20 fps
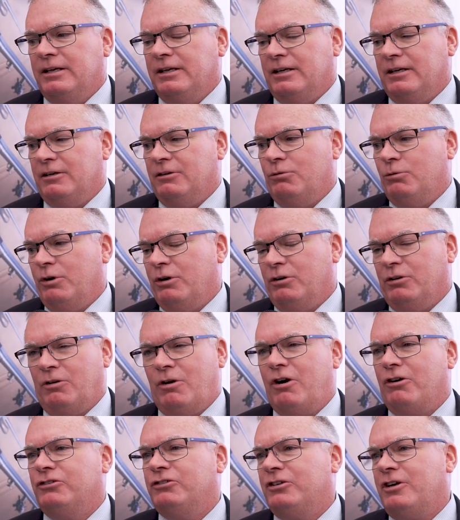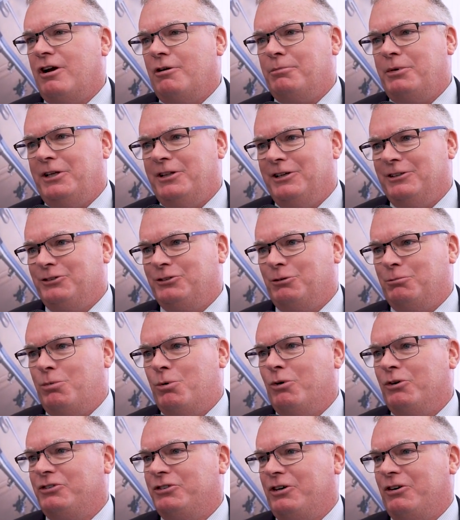uh, we're a large company that
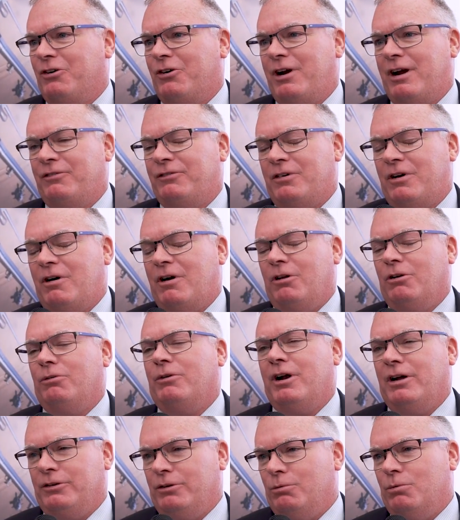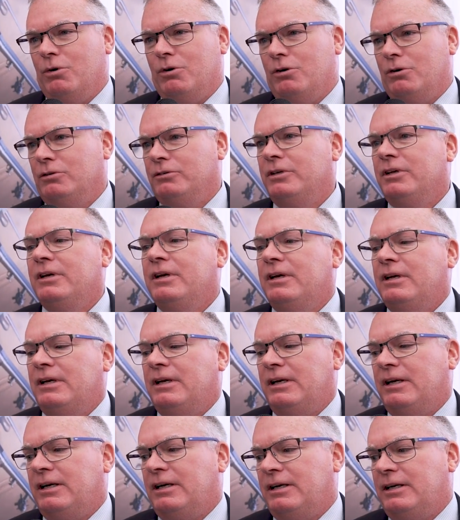supports aircraft all around the world
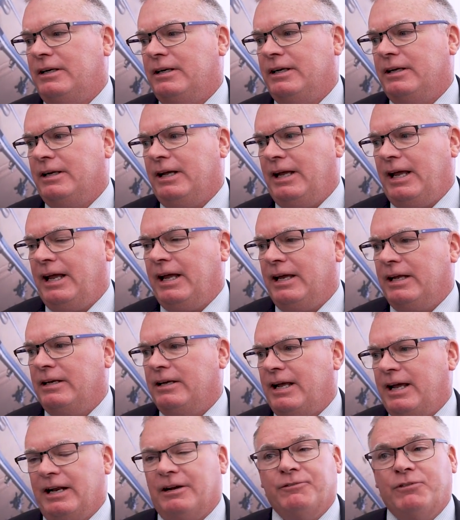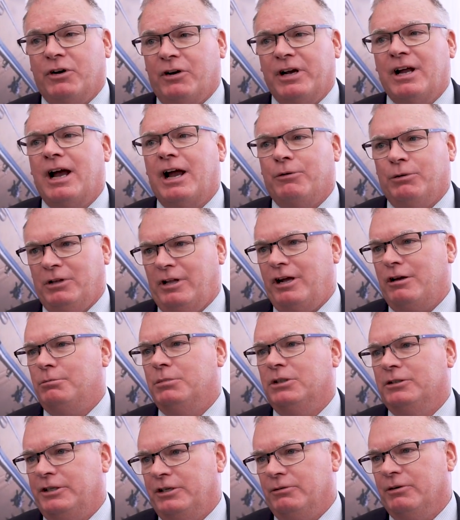uh, and at very high
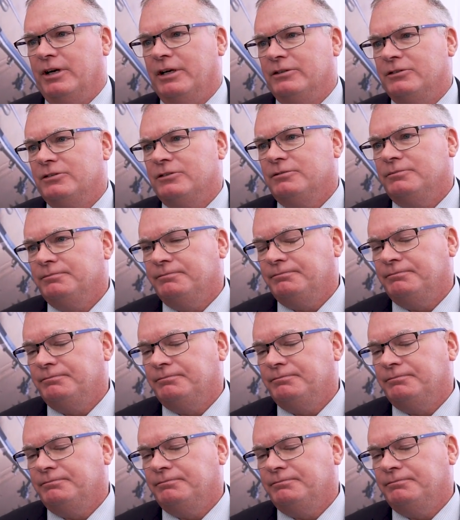reliability rates.